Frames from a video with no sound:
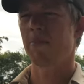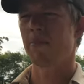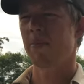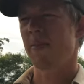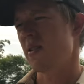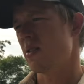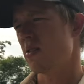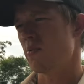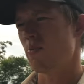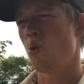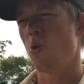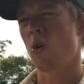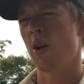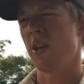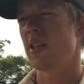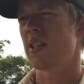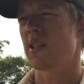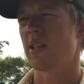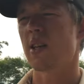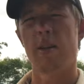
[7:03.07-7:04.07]
There's more,
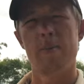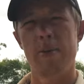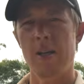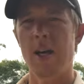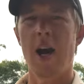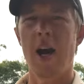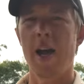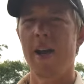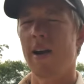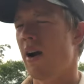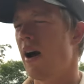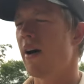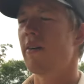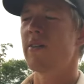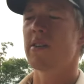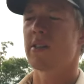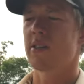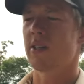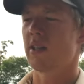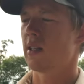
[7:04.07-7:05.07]
it's gonna be higher
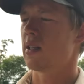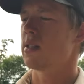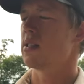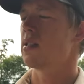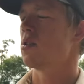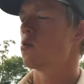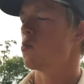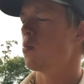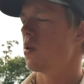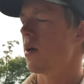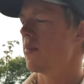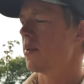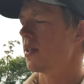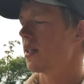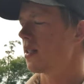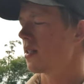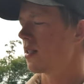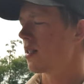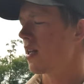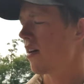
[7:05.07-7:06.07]
obviously because there's plumbing
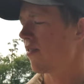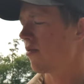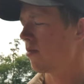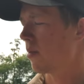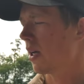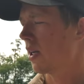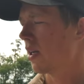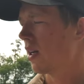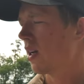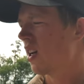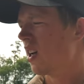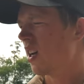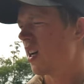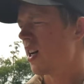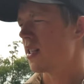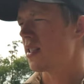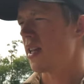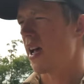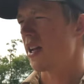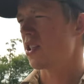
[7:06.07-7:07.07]
and stuff, but
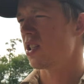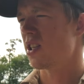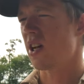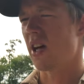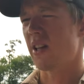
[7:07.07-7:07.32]
it's actually